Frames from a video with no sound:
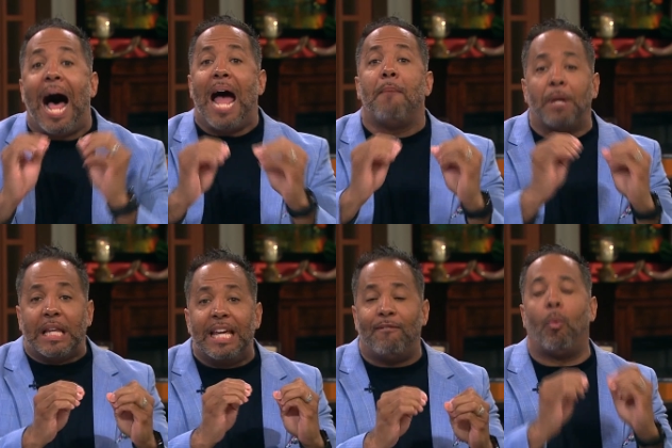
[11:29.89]
I
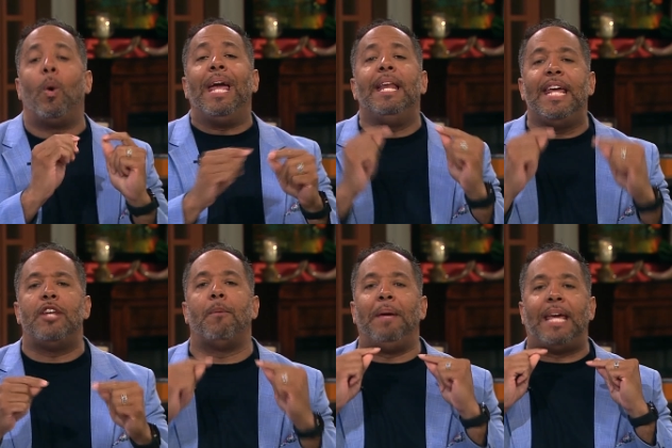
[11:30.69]
believe we
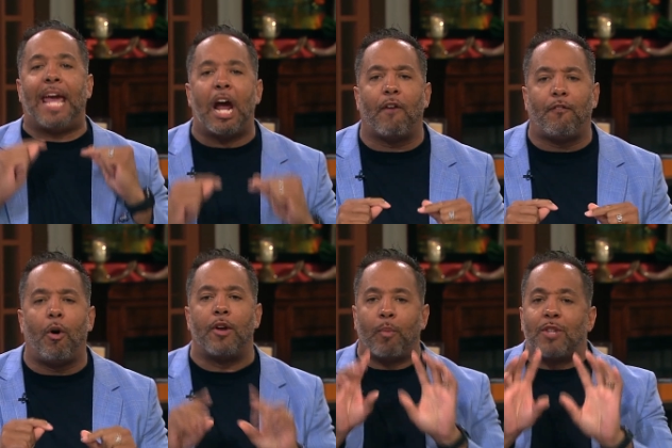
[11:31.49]
need to be
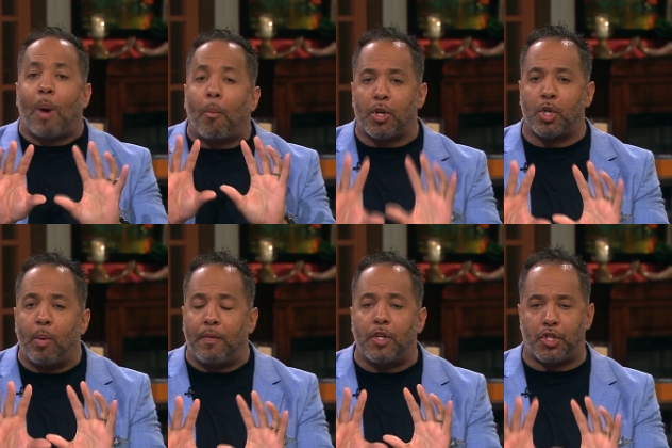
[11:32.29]
careful. And the reason why we're
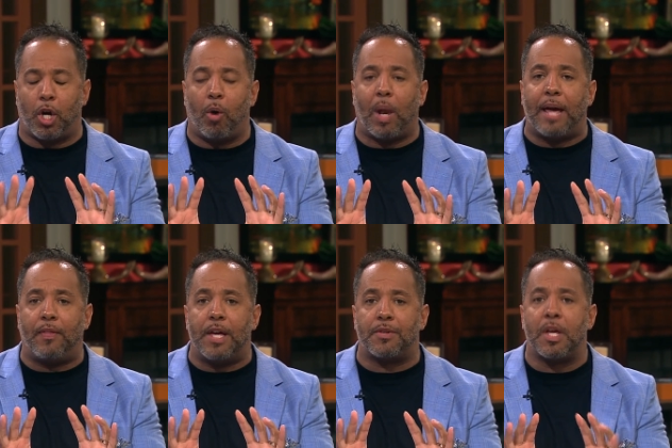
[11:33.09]
doing this show
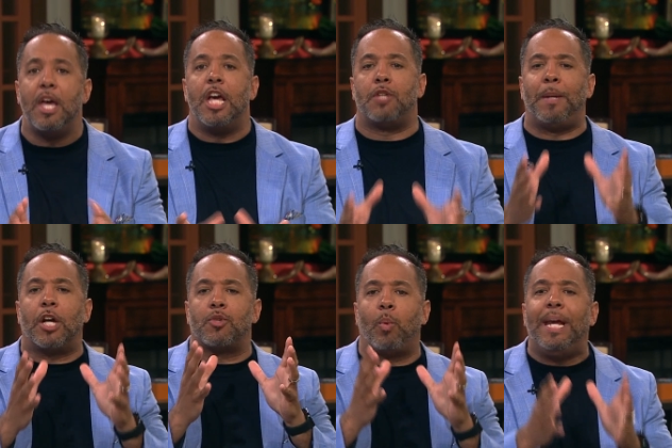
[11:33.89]
like this is
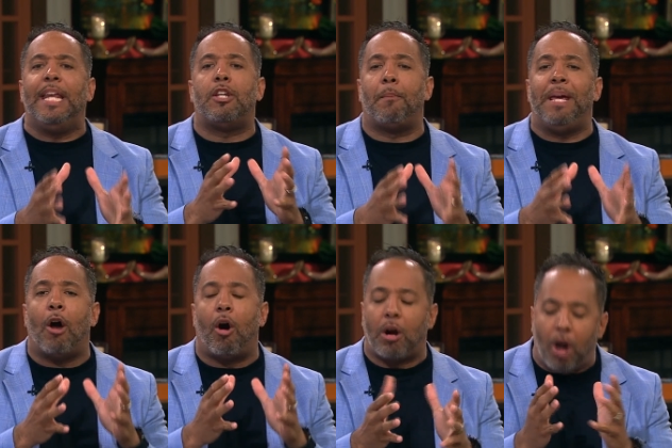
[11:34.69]
because we need to
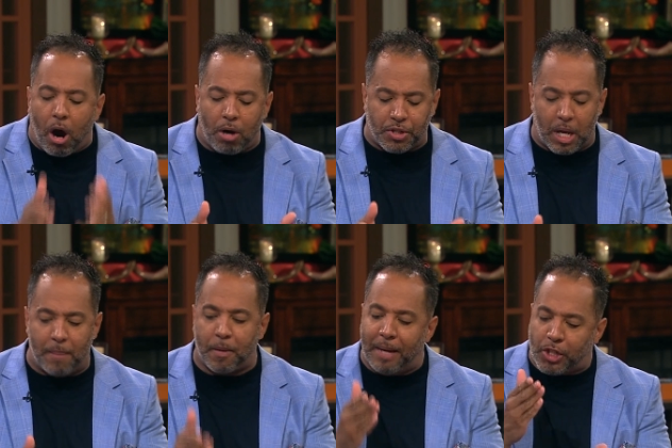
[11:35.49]
be on guard,
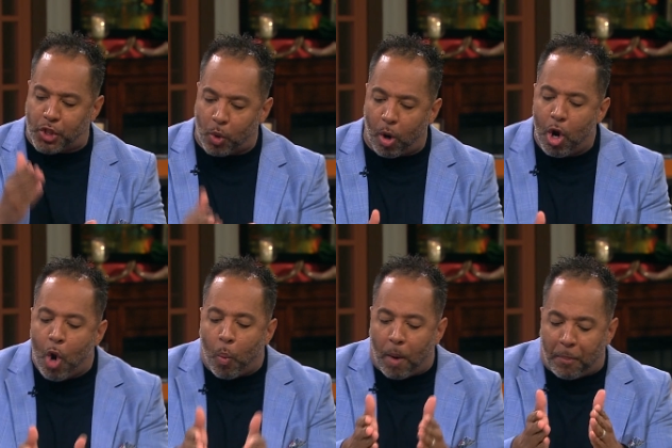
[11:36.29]
Tom, to make sure
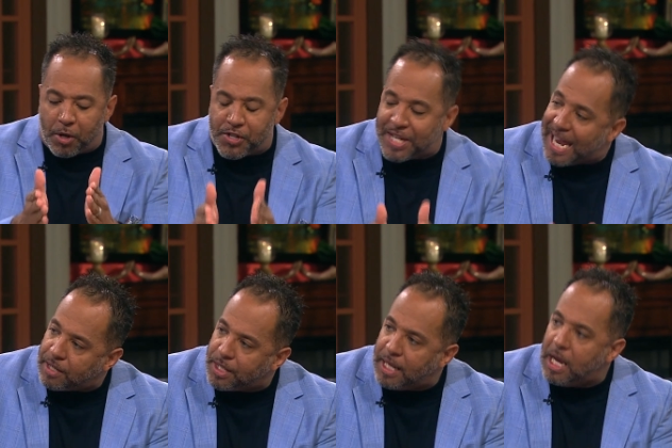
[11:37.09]
we're
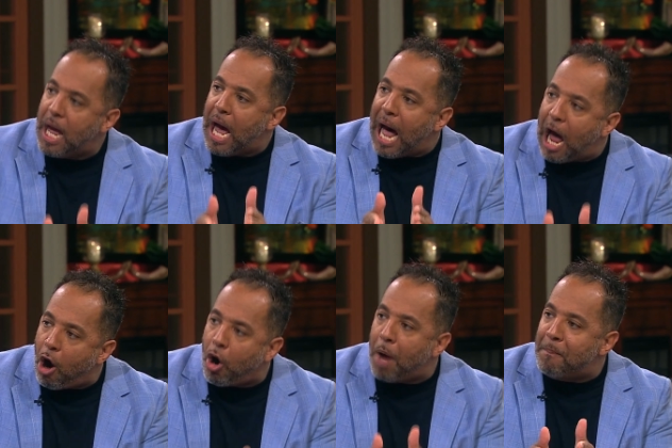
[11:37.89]
protecting
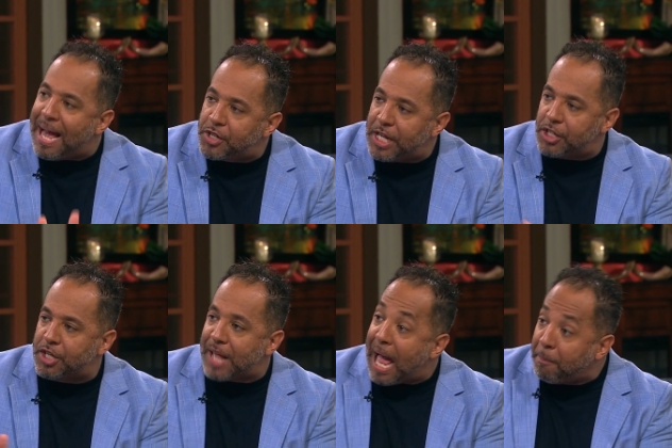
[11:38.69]
our
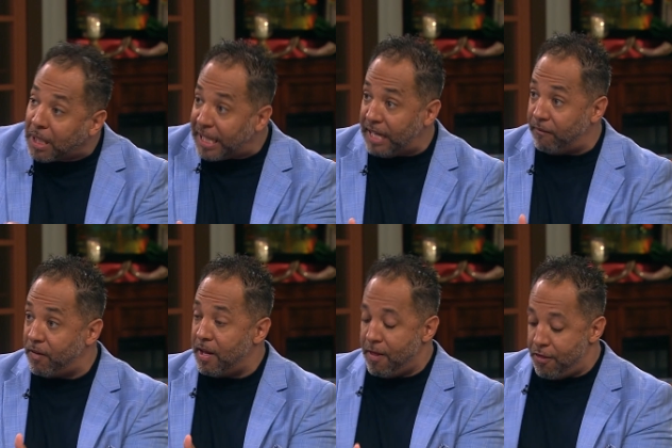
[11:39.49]
imagination. Because I
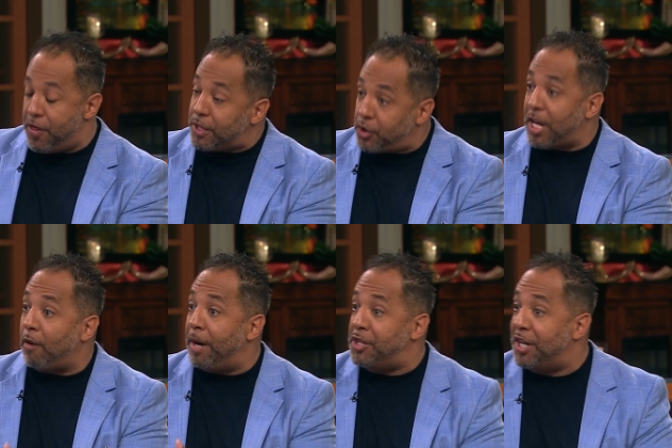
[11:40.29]
believe this
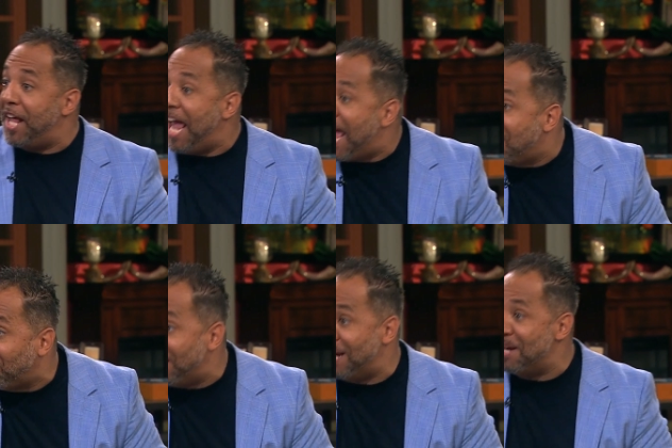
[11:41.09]
generation,
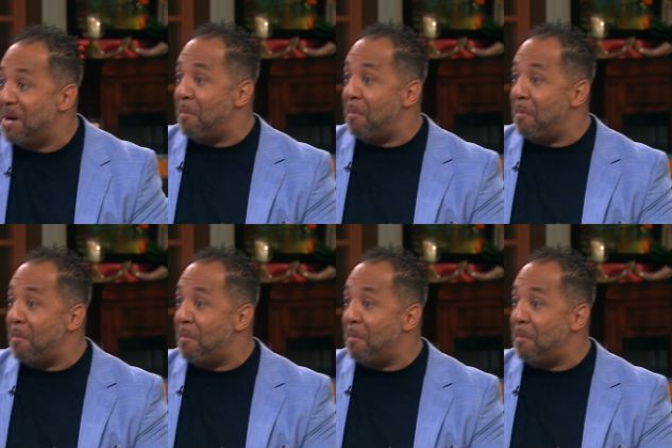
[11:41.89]
Henry,